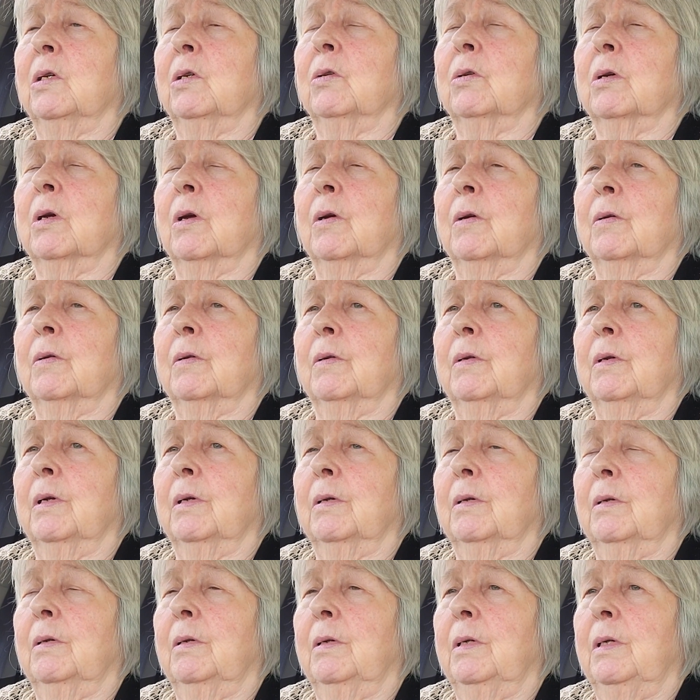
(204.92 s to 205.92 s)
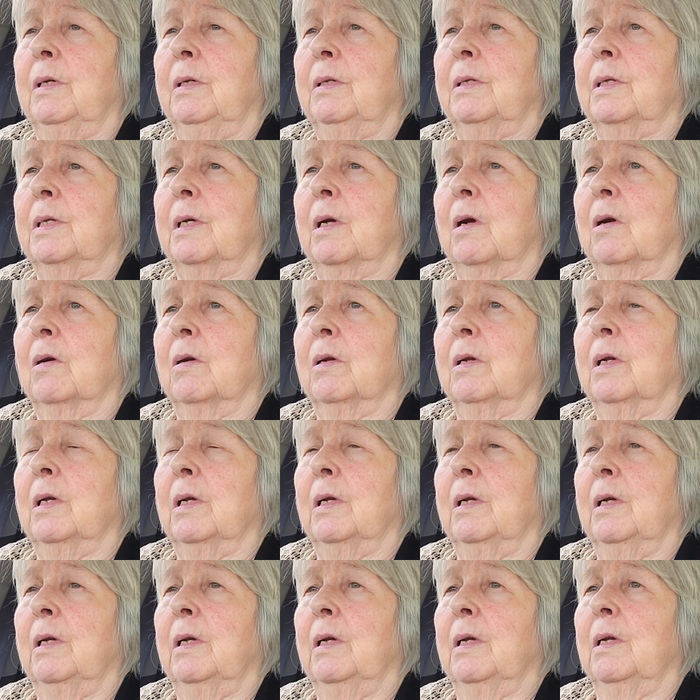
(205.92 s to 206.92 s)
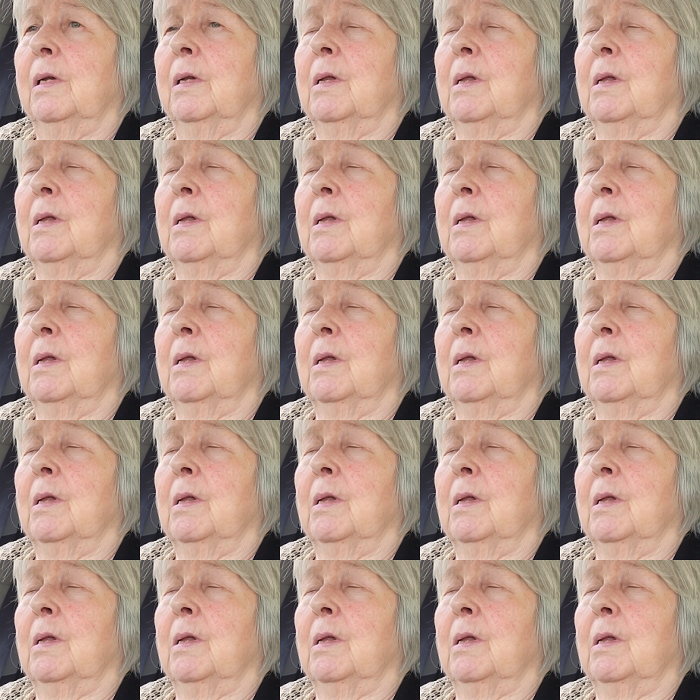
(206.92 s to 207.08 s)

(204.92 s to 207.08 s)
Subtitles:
Kindergarten. He started